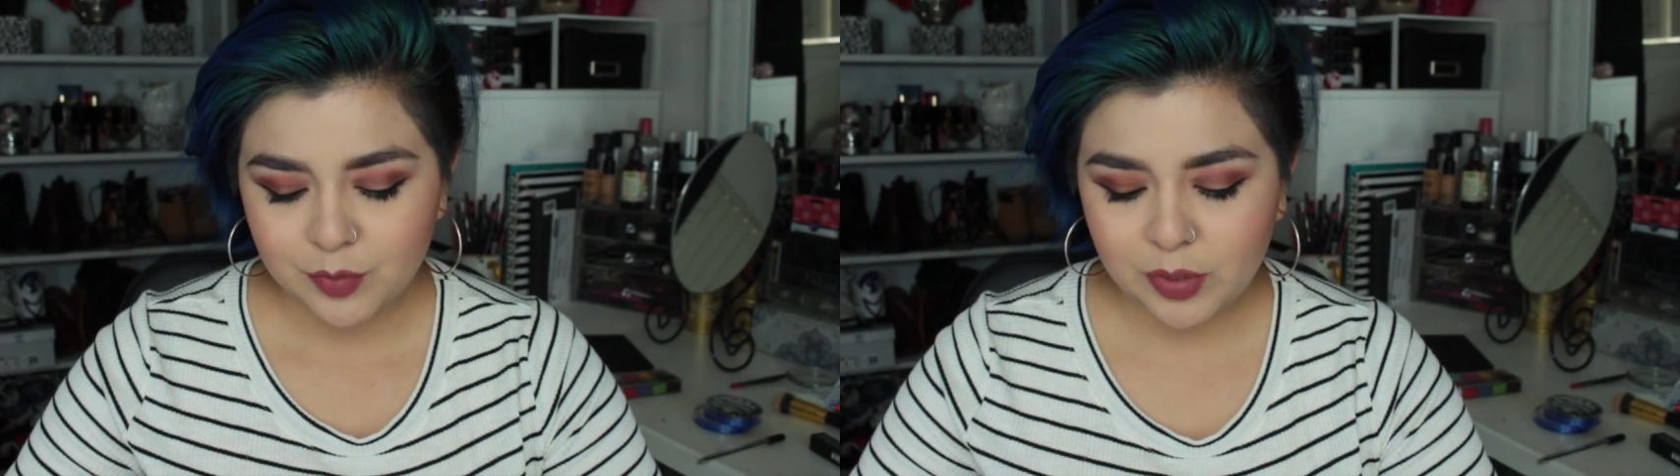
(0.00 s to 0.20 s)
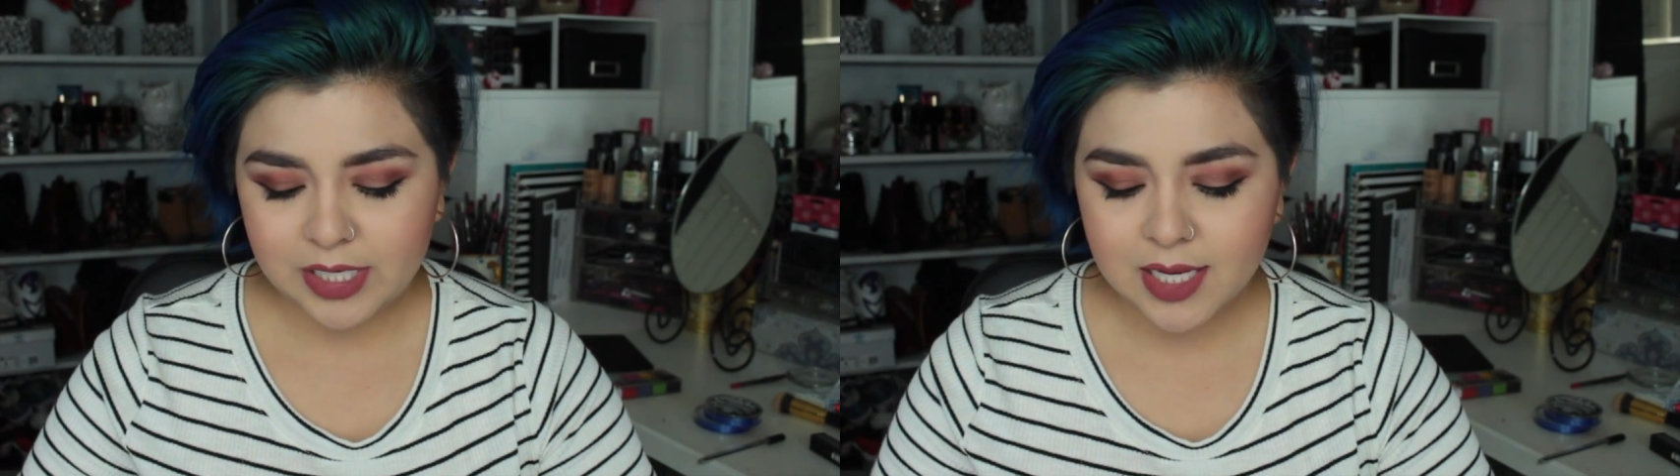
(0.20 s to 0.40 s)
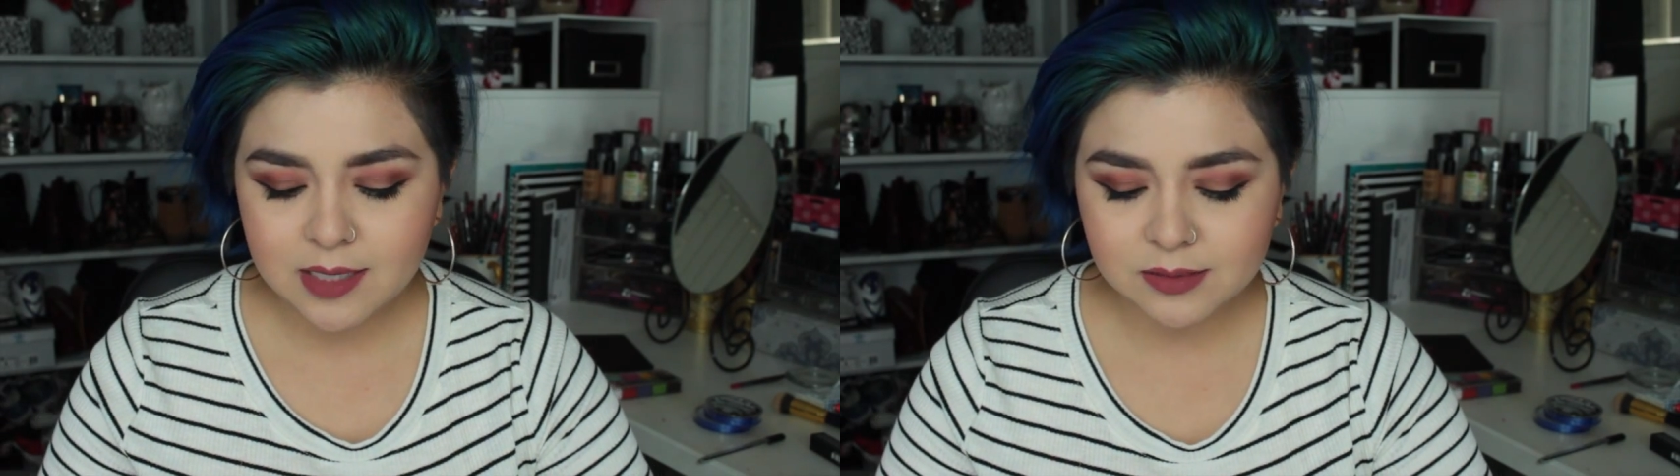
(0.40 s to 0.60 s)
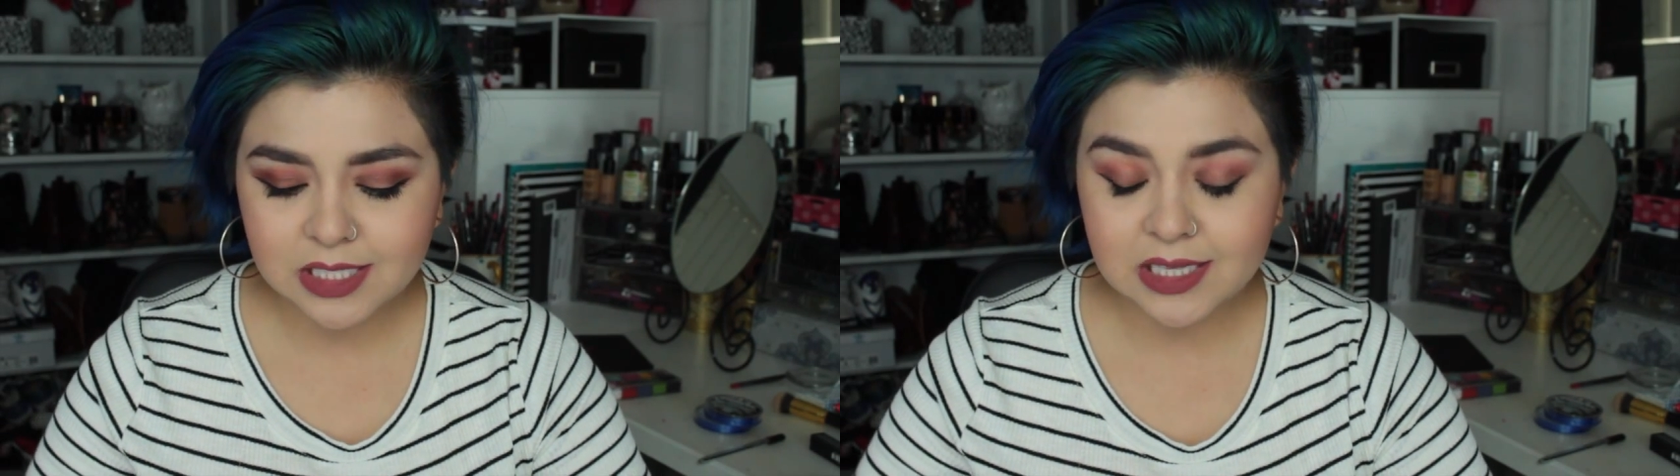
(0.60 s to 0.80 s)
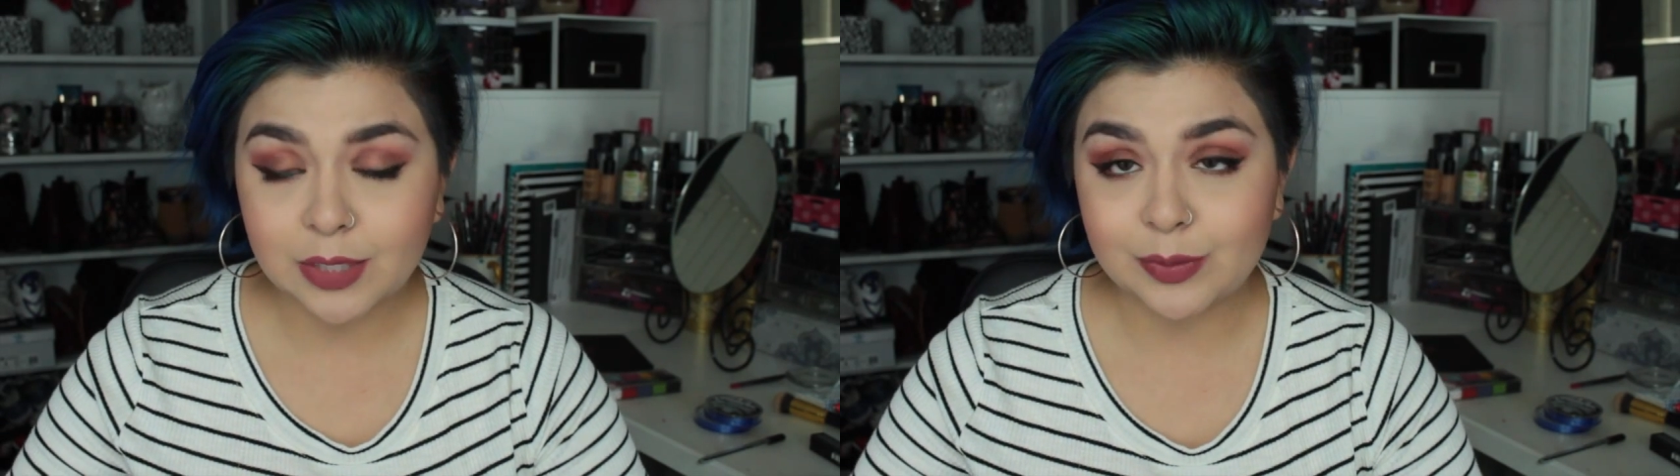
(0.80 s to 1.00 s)
when it comes
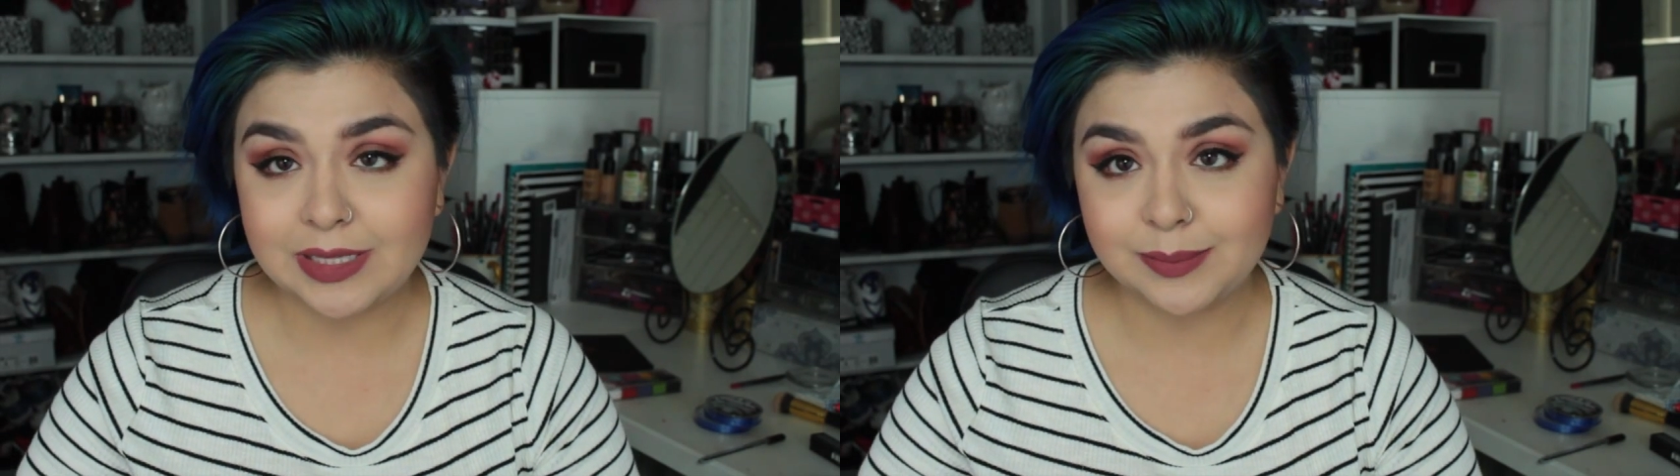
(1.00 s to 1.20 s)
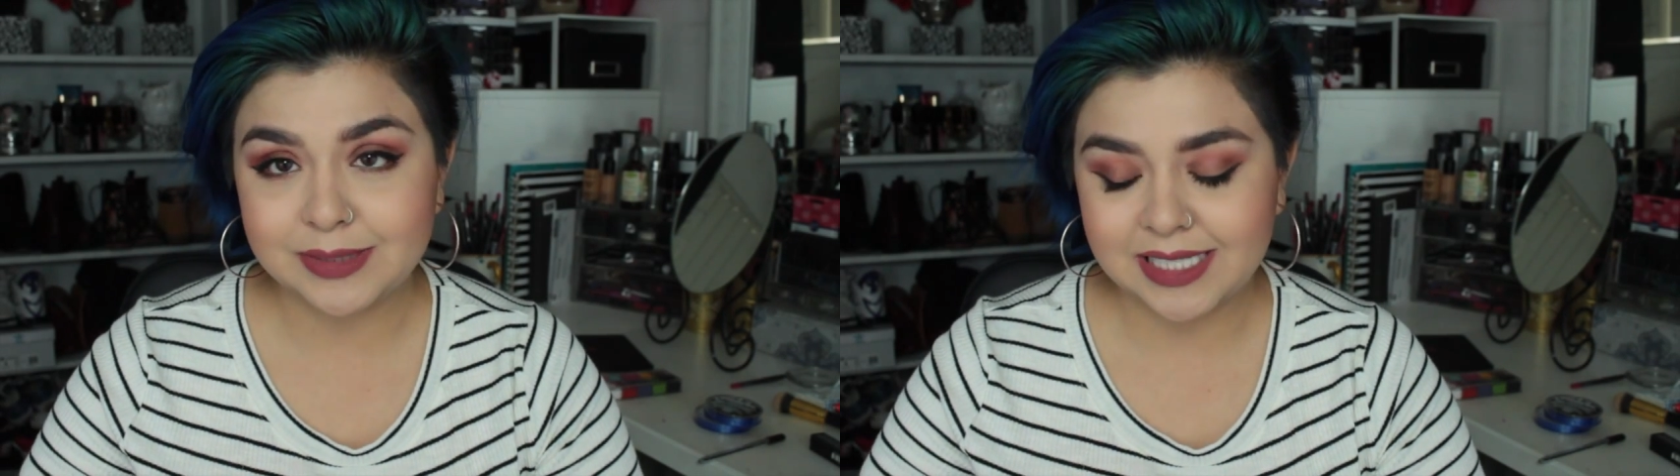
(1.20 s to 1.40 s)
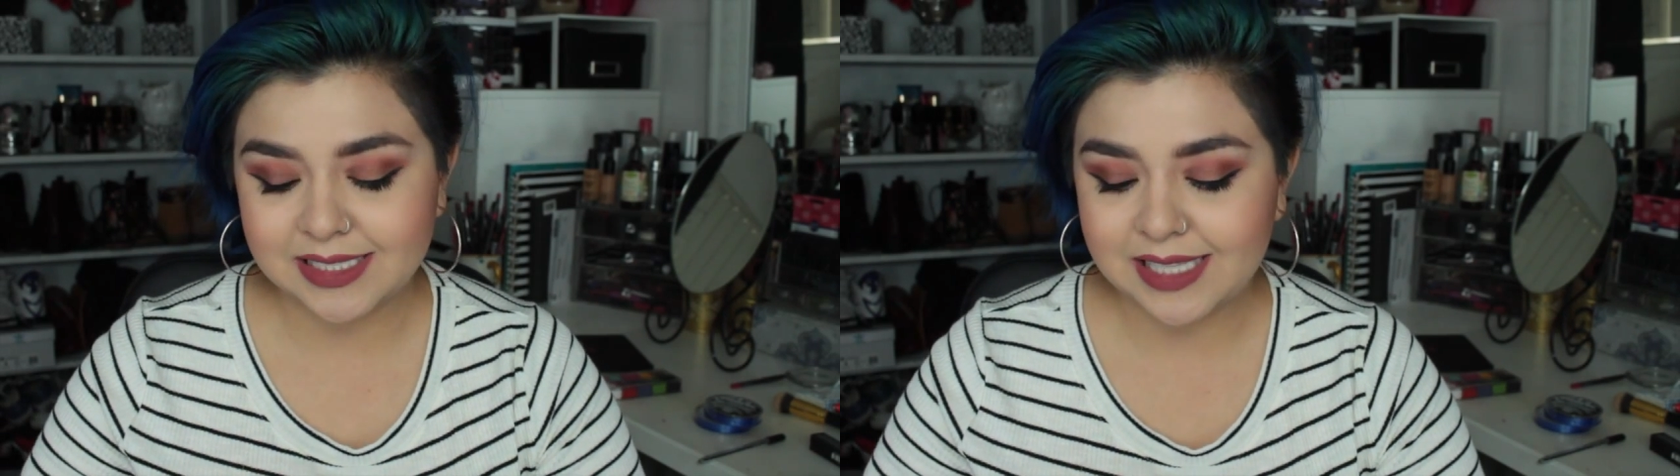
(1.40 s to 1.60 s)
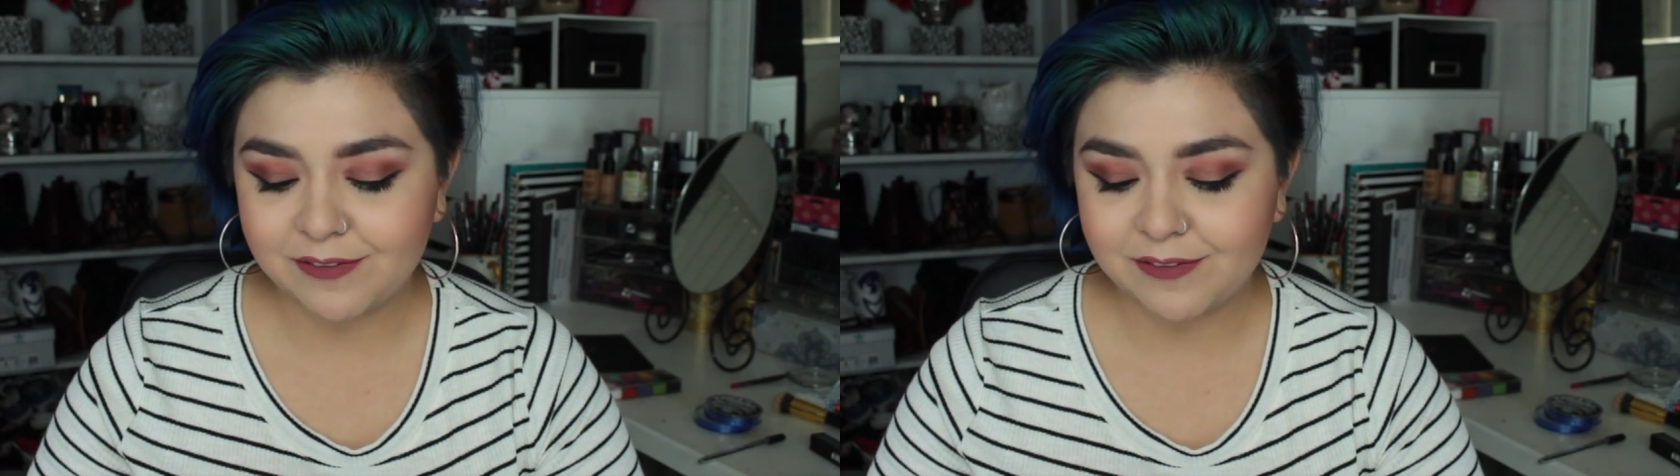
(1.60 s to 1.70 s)
to liquid lipsticks,